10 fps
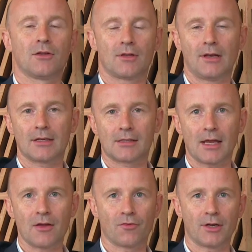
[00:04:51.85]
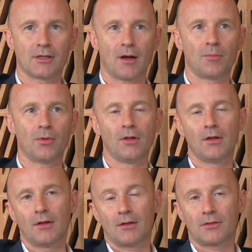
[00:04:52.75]
So let's say, for example,
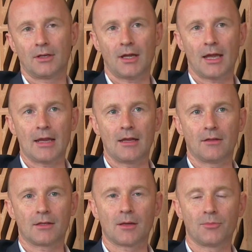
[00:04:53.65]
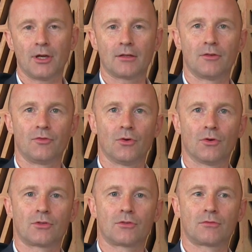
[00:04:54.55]
today the subject of
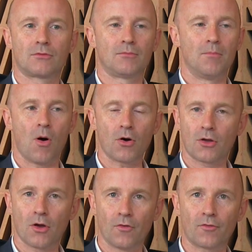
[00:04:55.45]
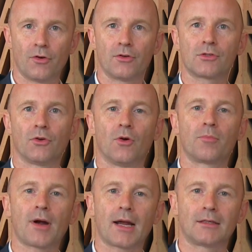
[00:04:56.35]
your mock conference or your
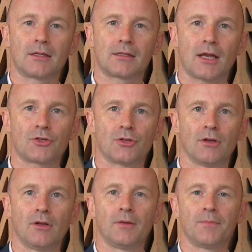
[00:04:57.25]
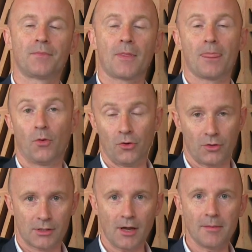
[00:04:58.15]
practice session or
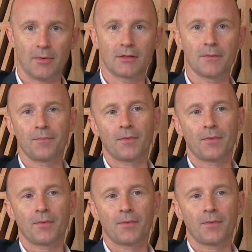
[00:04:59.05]
your assignment